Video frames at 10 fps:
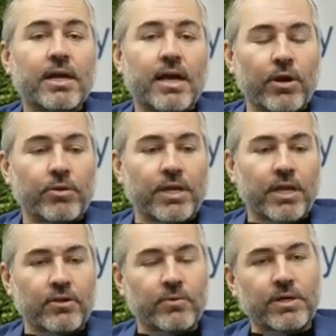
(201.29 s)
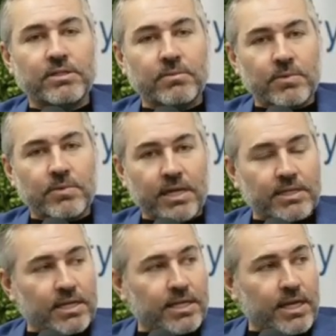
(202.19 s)
We are looking at doing some,
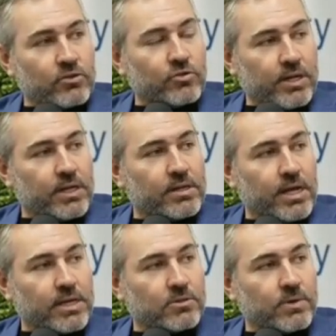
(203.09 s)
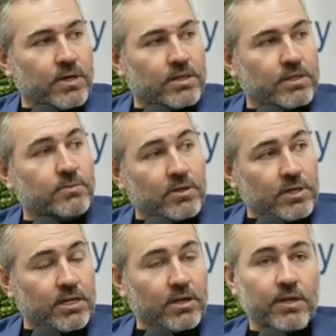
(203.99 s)
again, dedicated training classes around this. So we're
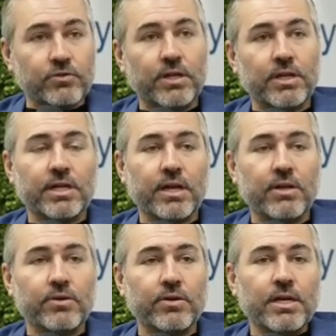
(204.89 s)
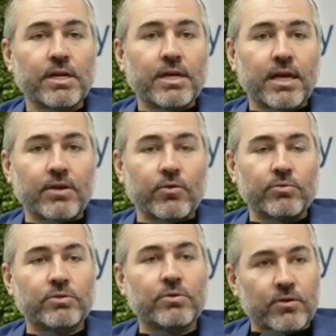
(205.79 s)
going to get on that training calendar. I
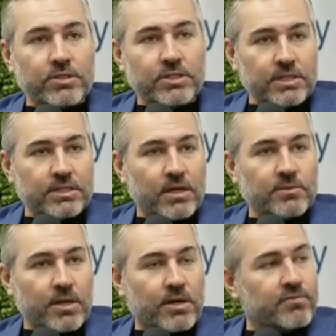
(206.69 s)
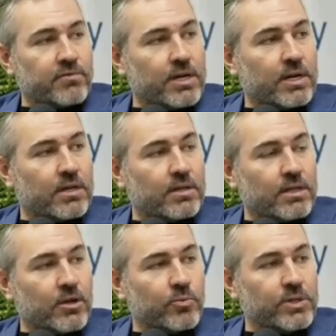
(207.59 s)
know Christina talked about it on Friday
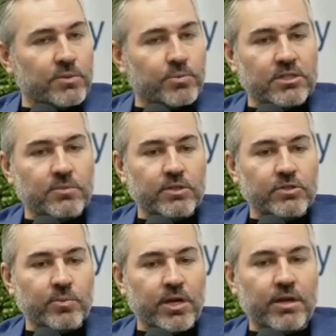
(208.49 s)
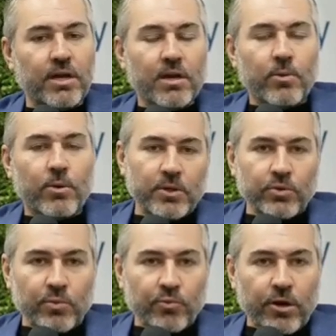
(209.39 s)
on the LPT Plus Mastermind. We're going
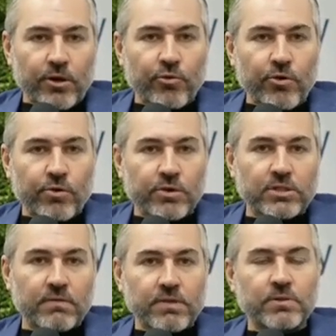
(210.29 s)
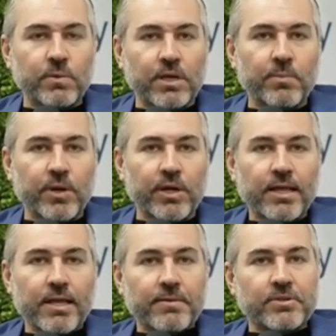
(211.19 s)
to be doing the broader brokerage stuff this week,
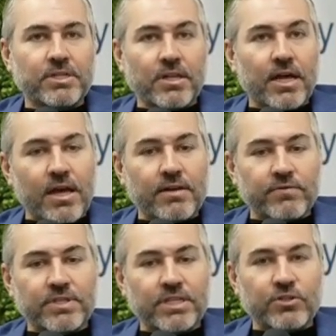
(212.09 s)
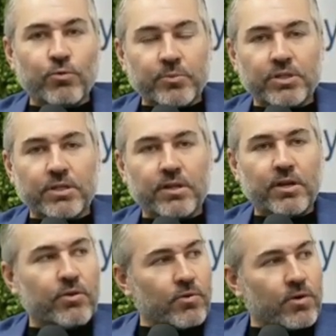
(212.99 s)
but just a lot of disruption
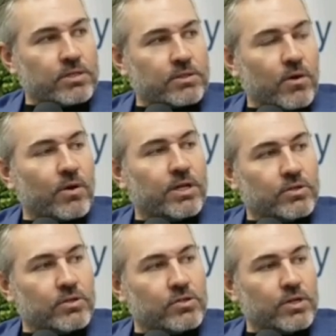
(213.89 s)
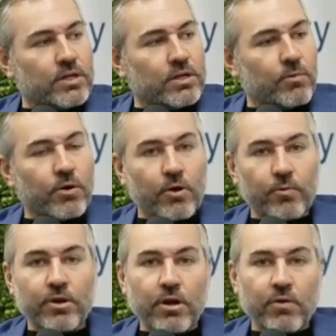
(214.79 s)
there across our industry that we're
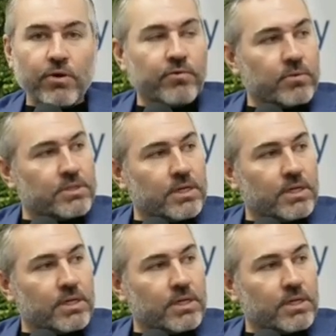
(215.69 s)
all recovering from